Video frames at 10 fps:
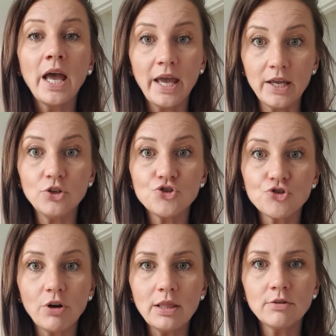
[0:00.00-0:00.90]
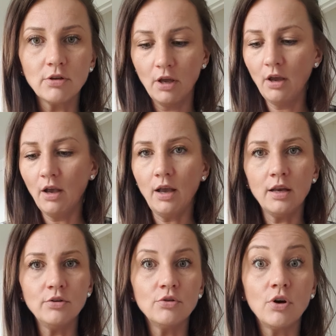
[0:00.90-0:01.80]
hatred,
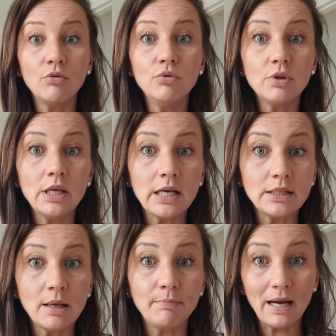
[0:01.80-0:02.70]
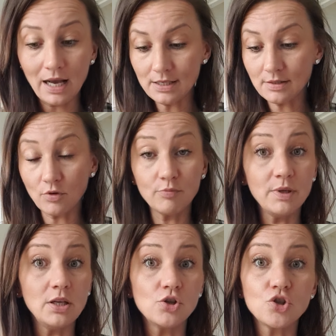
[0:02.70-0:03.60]
and you know, looking at the past or
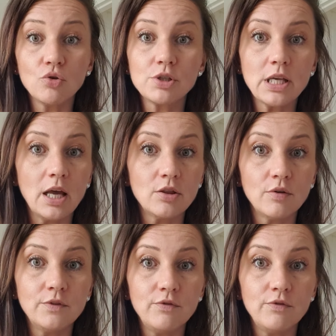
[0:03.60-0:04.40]
being so scared of the